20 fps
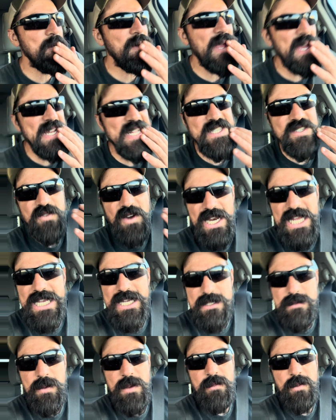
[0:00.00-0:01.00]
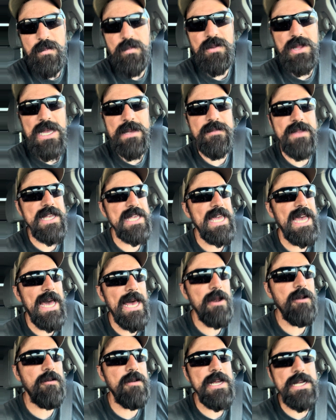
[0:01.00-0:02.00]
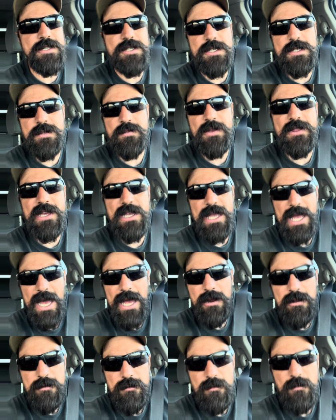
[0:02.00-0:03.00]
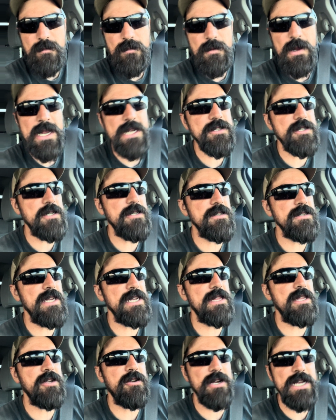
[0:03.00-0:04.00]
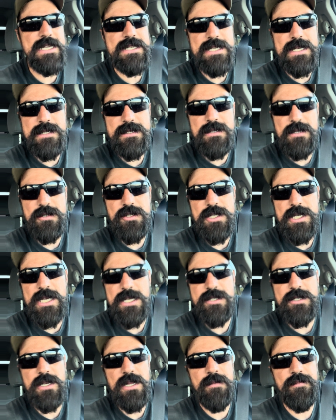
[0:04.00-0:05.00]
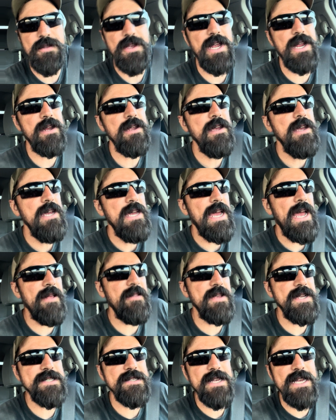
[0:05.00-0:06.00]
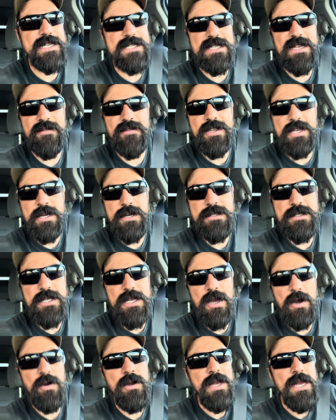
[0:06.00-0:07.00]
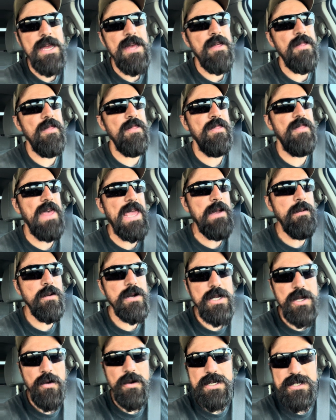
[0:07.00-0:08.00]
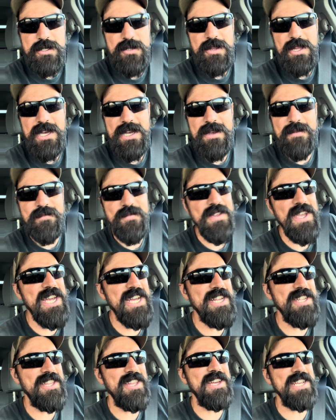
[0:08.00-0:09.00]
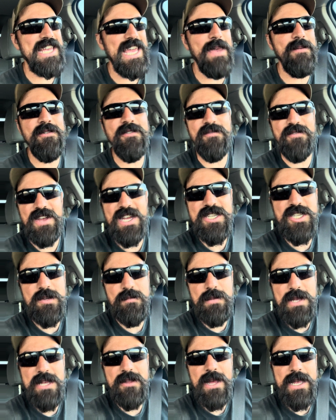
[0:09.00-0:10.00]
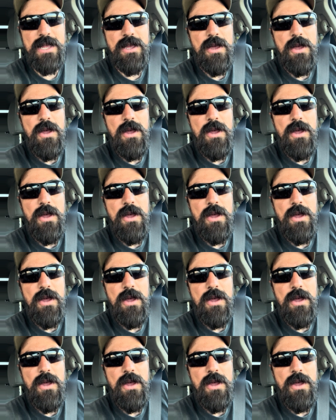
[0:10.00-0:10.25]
And it's funny because people blame the cattle ranchers, but the cattle ranchers, like the Grazing Association up there, at least like 7 years ago, they were going to the Game and Fish and being like,